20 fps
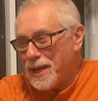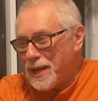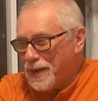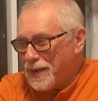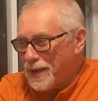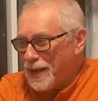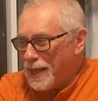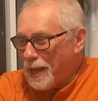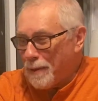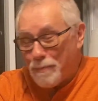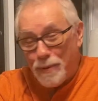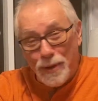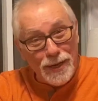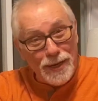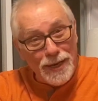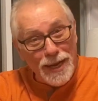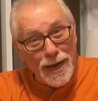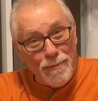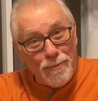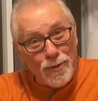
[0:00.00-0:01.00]
Now, that put
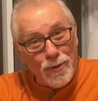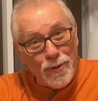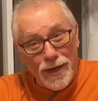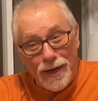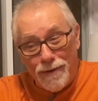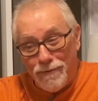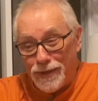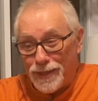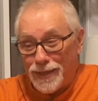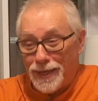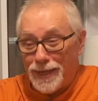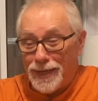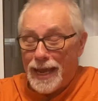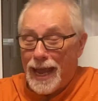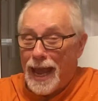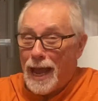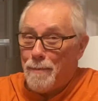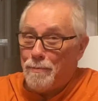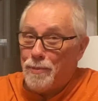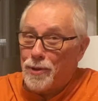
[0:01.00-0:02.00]
a damper on
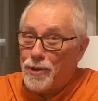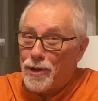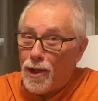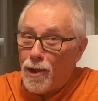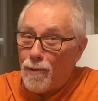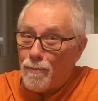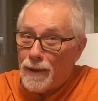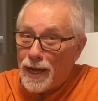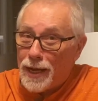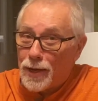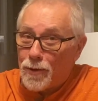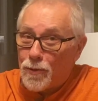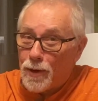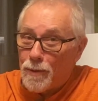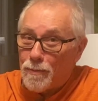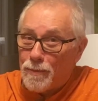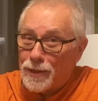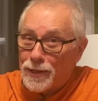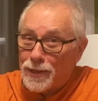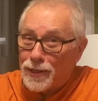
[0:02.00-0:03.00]
everything. I put all my
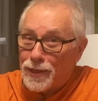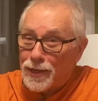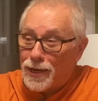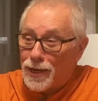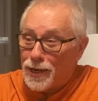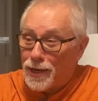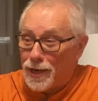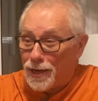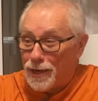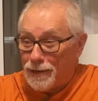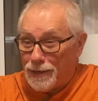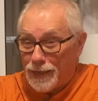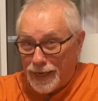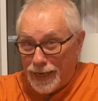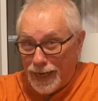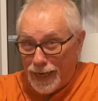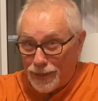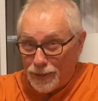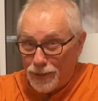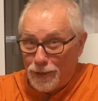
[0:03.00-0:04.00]
equipment in the car, and
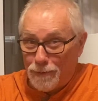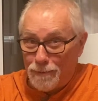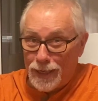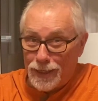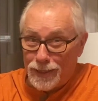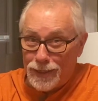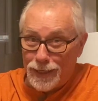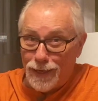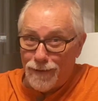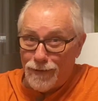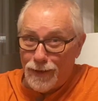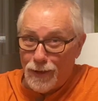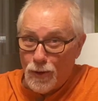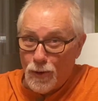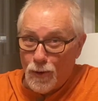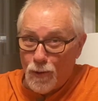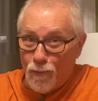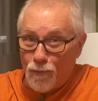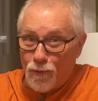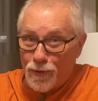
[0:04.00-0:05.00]
I took myself
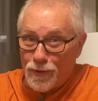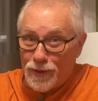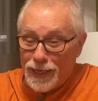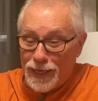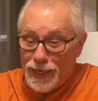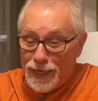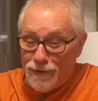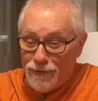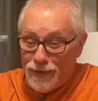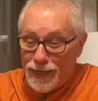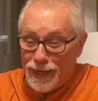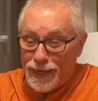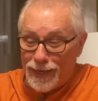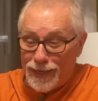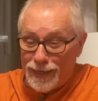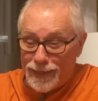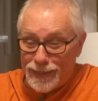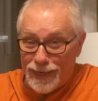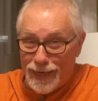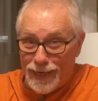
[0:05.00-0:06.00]
home for the evening and
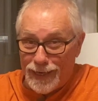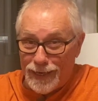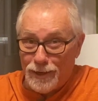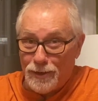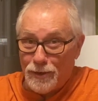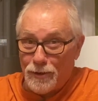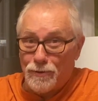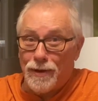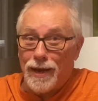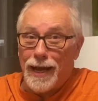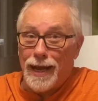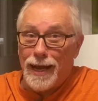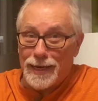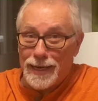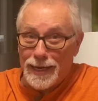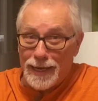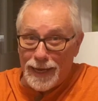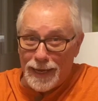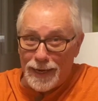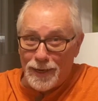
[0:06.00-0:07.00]
decided to try
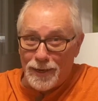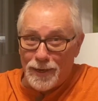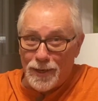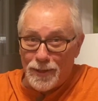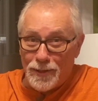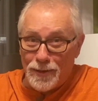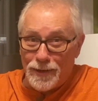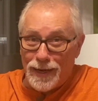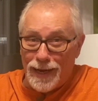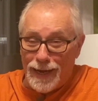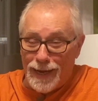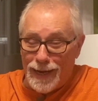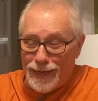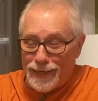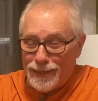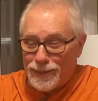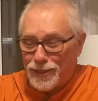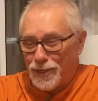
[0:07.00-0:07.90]
again another night.